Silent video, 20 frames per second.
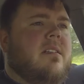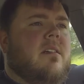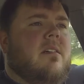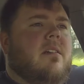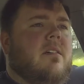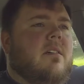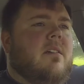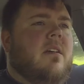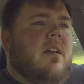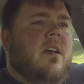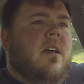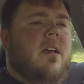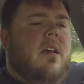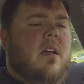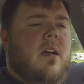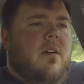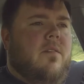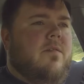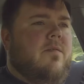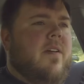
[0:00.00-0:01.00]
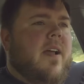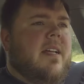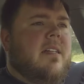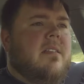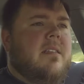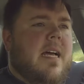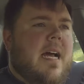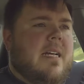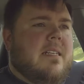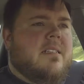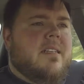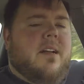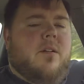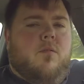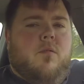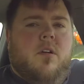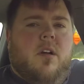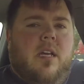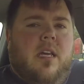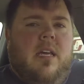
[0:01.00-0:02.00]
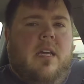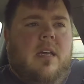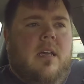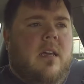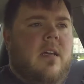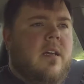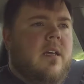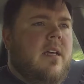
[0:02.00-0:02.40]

a fantastic rookie.